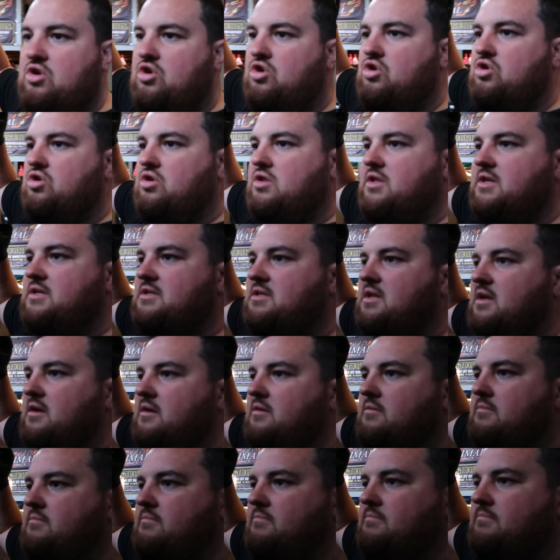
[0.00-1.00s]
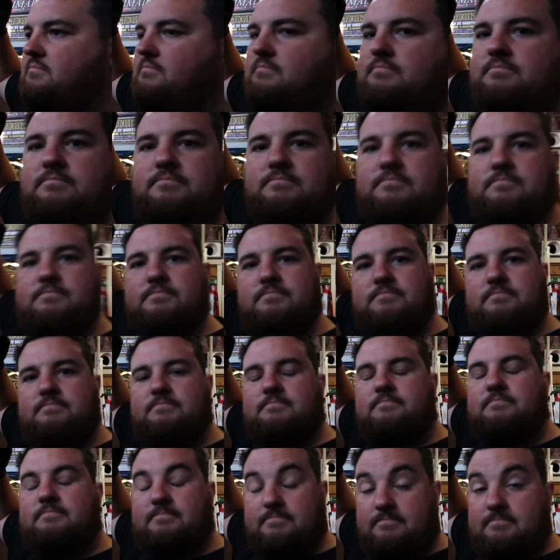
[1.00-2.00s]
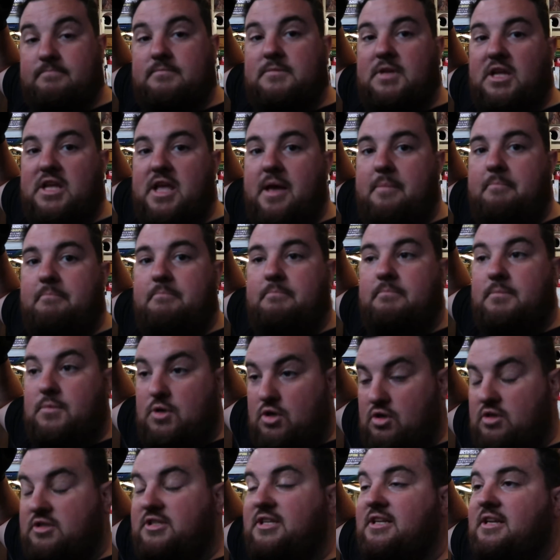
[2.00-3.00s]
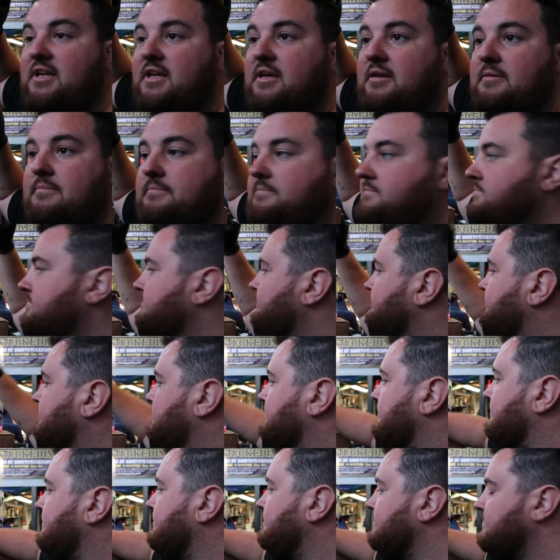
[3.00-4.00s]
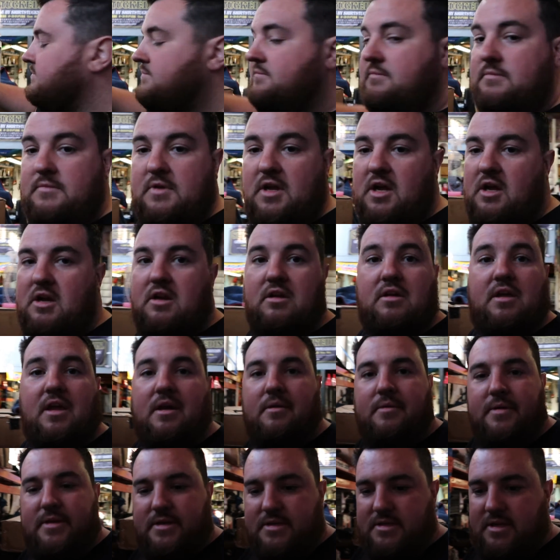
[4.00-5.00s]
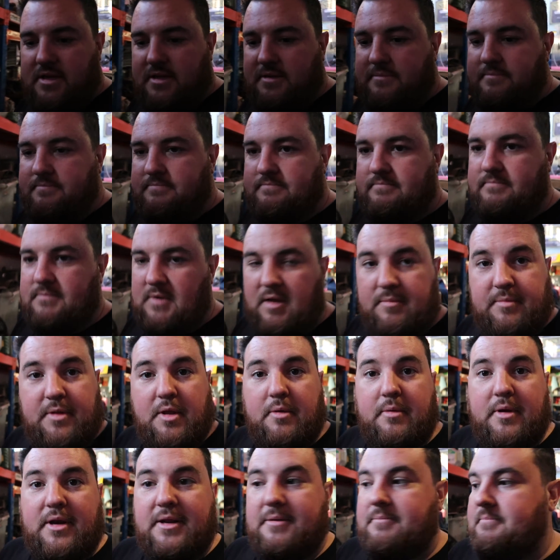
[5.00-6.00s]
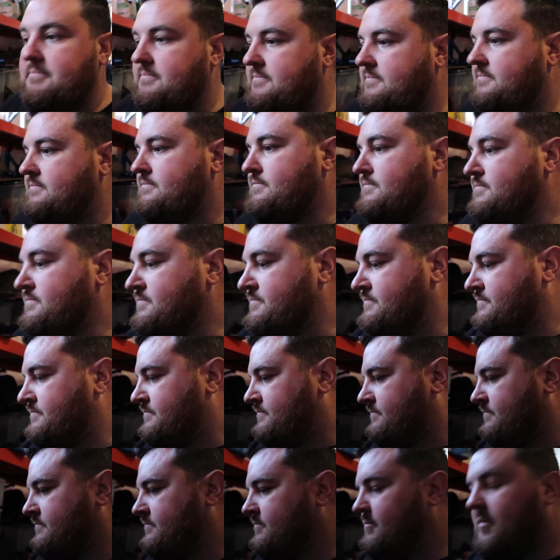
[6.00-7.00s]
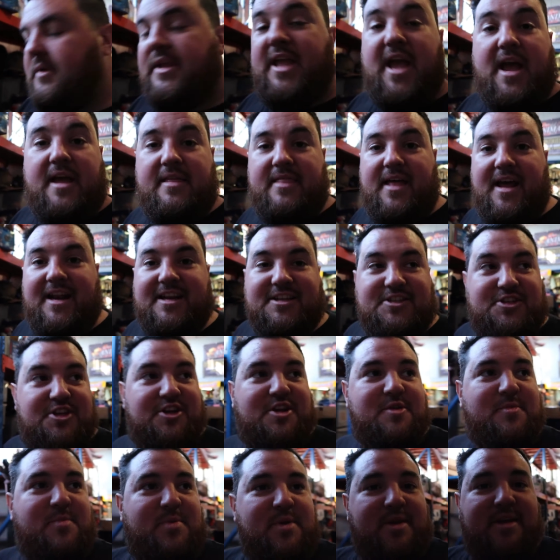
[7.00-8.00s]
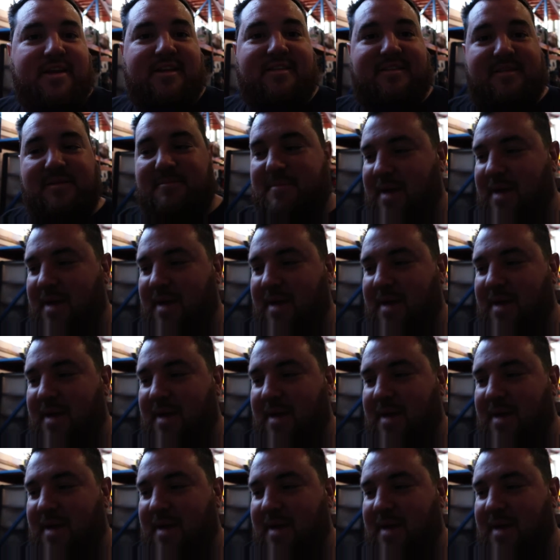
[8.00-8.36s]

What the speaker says: cut this down. Yep, cut it down. I don't care what you say, I'm doing it. But yeah, that is going to be it.